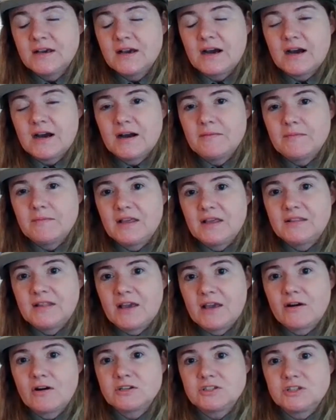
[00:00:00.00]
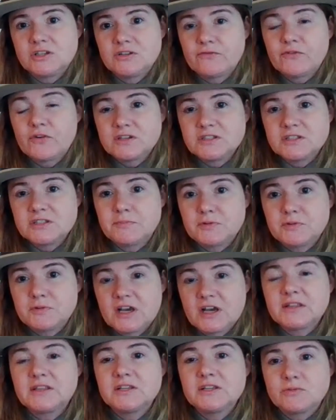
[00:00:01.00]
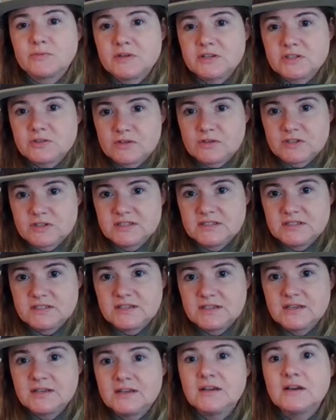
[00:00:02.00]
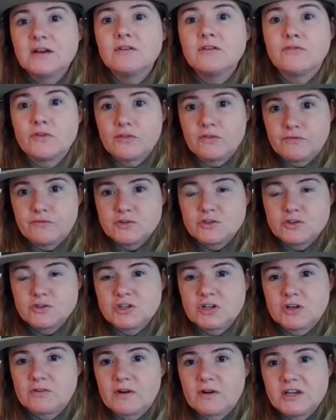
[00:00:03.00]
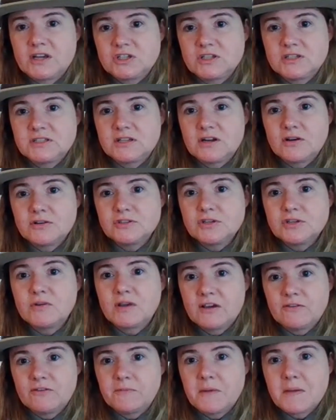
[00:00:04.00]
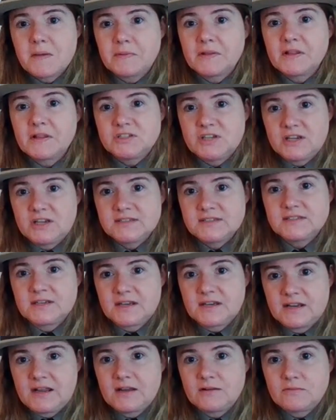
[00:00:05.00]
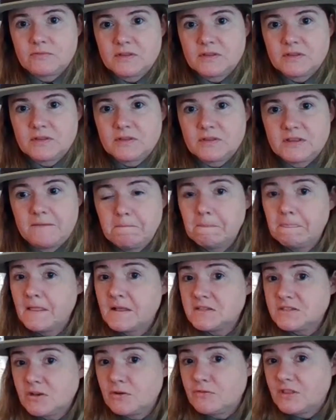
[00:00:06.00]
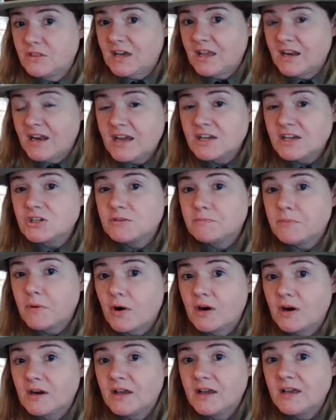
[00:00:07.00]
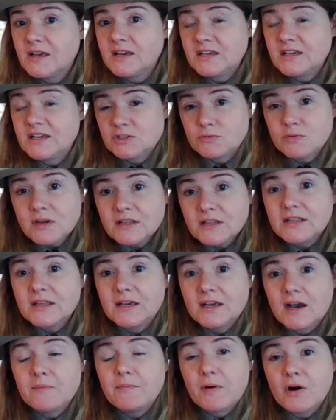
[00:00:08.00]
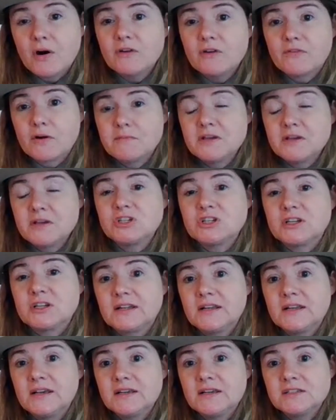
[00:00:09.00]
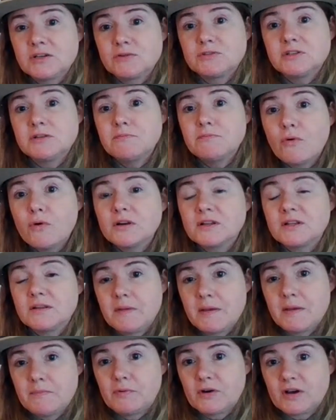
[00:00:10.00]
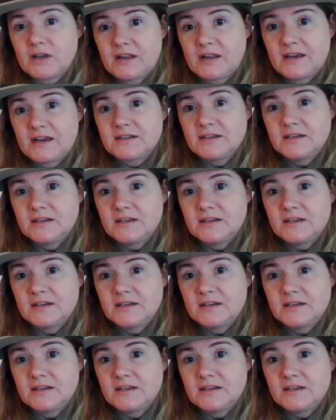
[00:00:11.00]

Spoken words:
And they are for us to protect these resources for the future generations and also give people a chance to connect with them. So the connection part is really a part of our mission. So it's important that people connect.